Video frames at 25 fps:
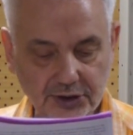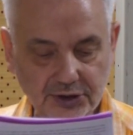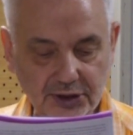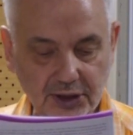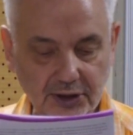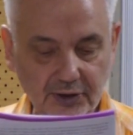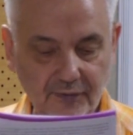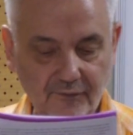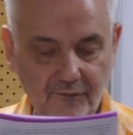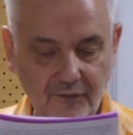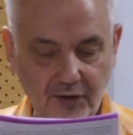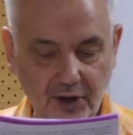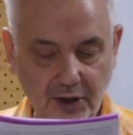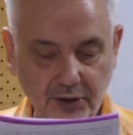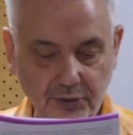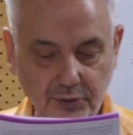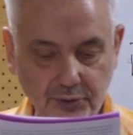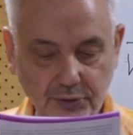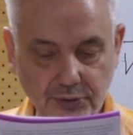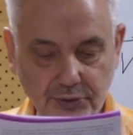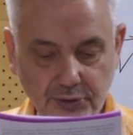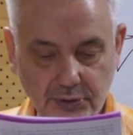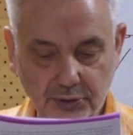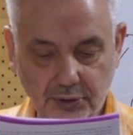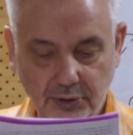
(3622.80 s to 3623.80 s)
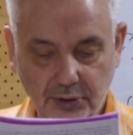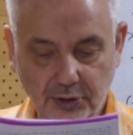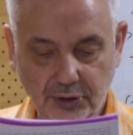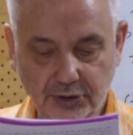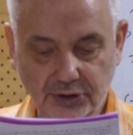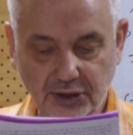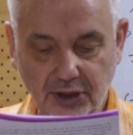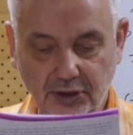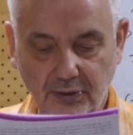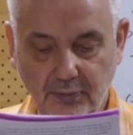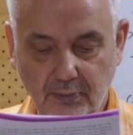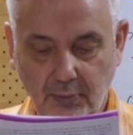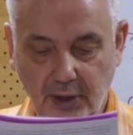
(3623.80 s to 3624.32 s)
then Venus,
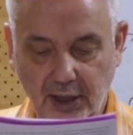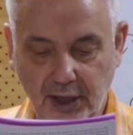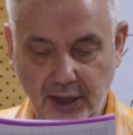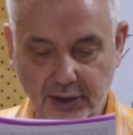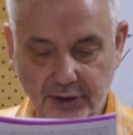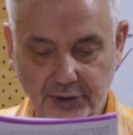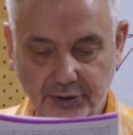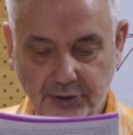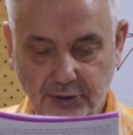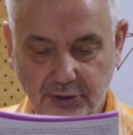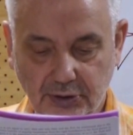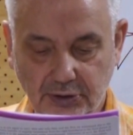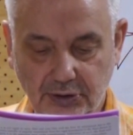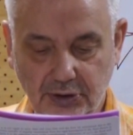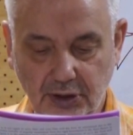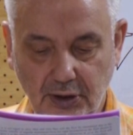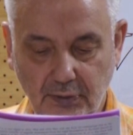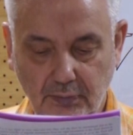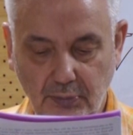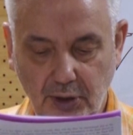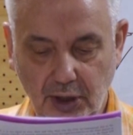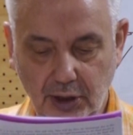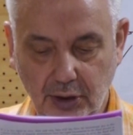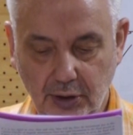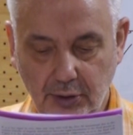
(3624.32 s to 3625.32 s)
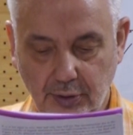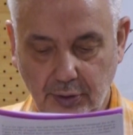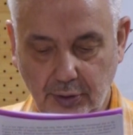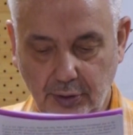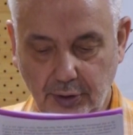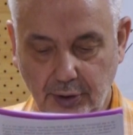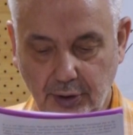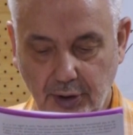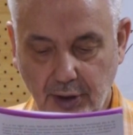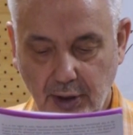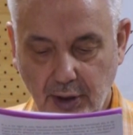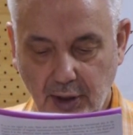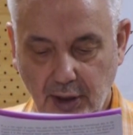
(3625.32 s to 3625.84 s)
then Mars, then Mercury,
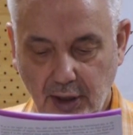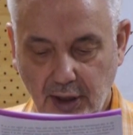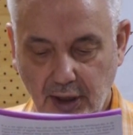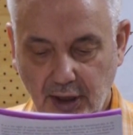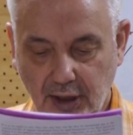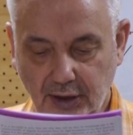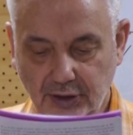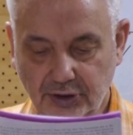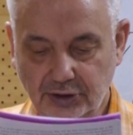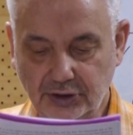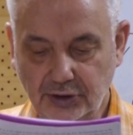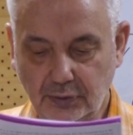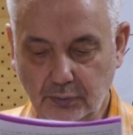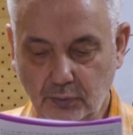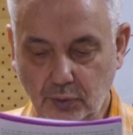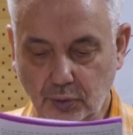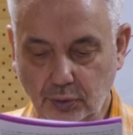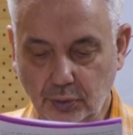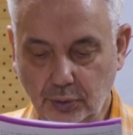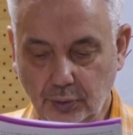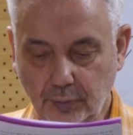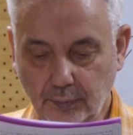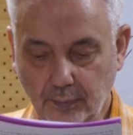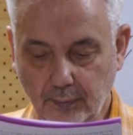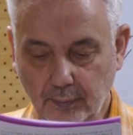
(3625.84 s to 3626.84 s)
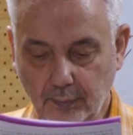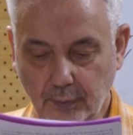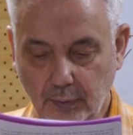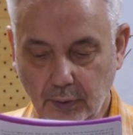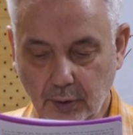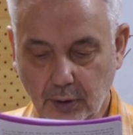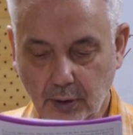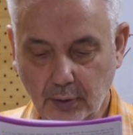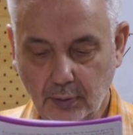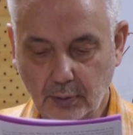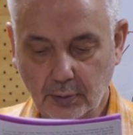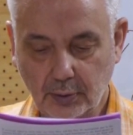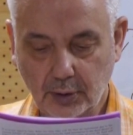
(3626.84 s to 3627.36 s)
and the Moon,
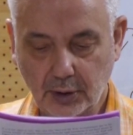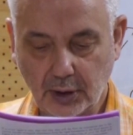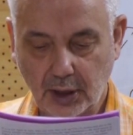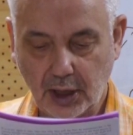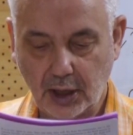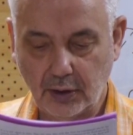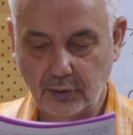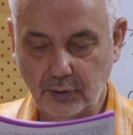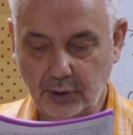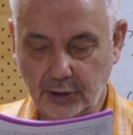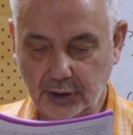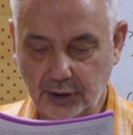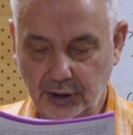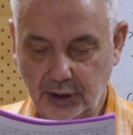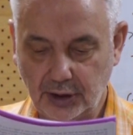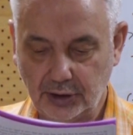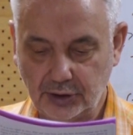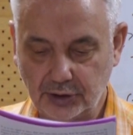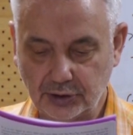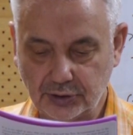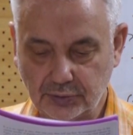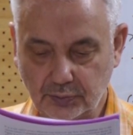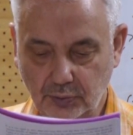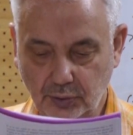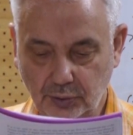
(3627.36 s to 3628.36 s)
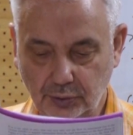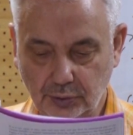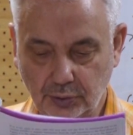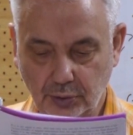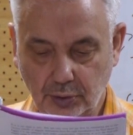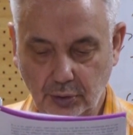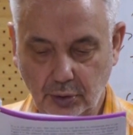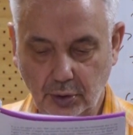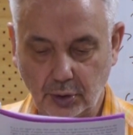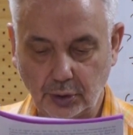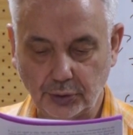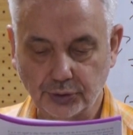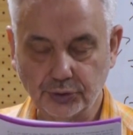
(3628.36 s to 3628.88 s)
our great friend,
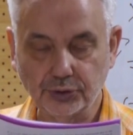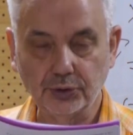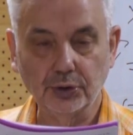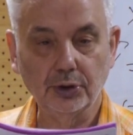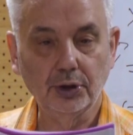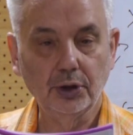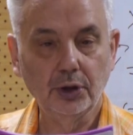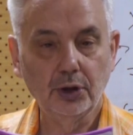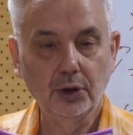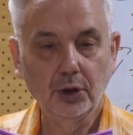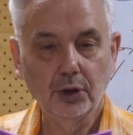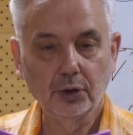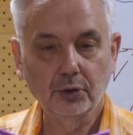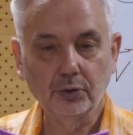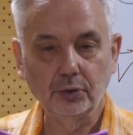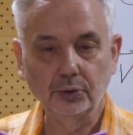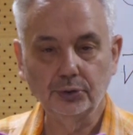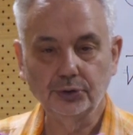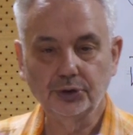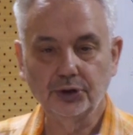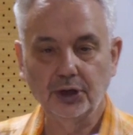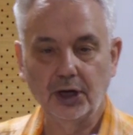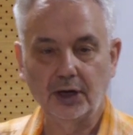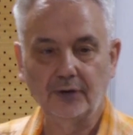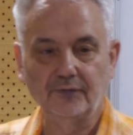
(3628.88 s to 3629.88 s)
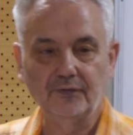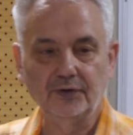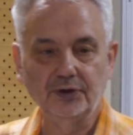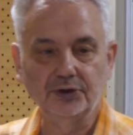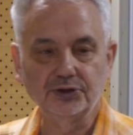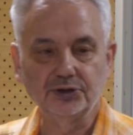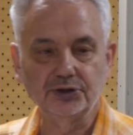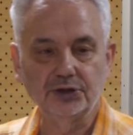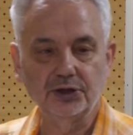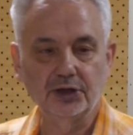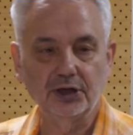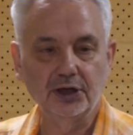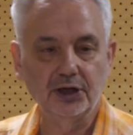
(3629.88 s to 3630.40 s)
also could have in
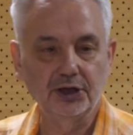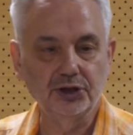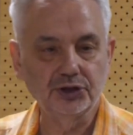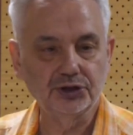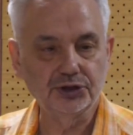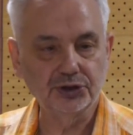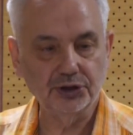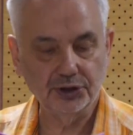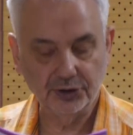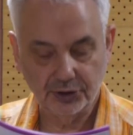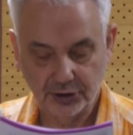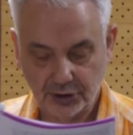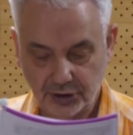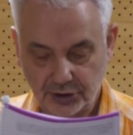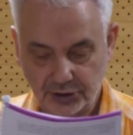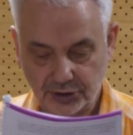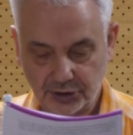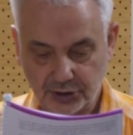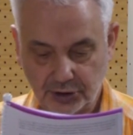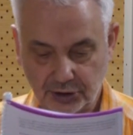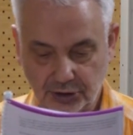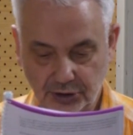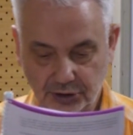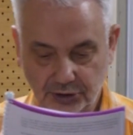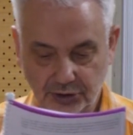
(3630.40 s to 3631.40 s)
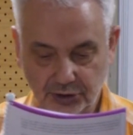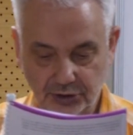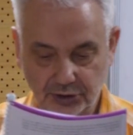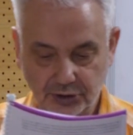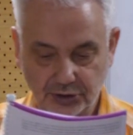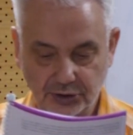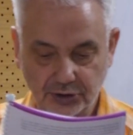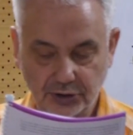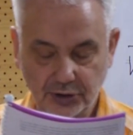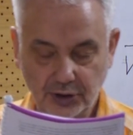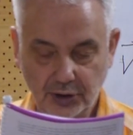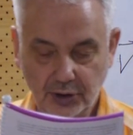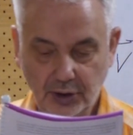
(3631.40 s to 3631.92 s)
the ancient history this
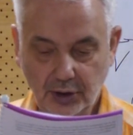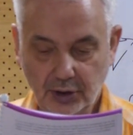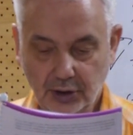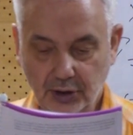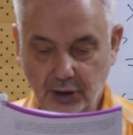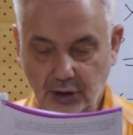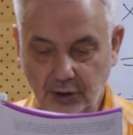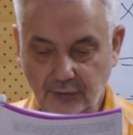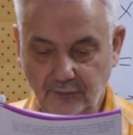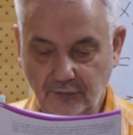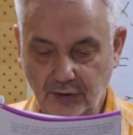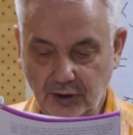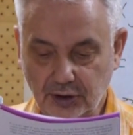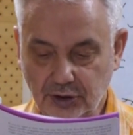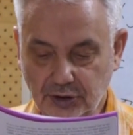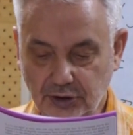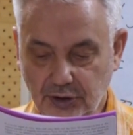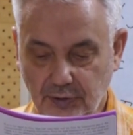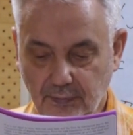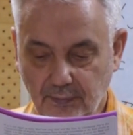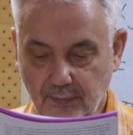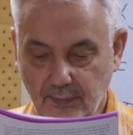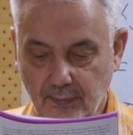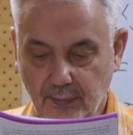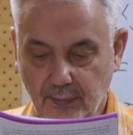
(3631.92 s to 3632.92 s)
convection.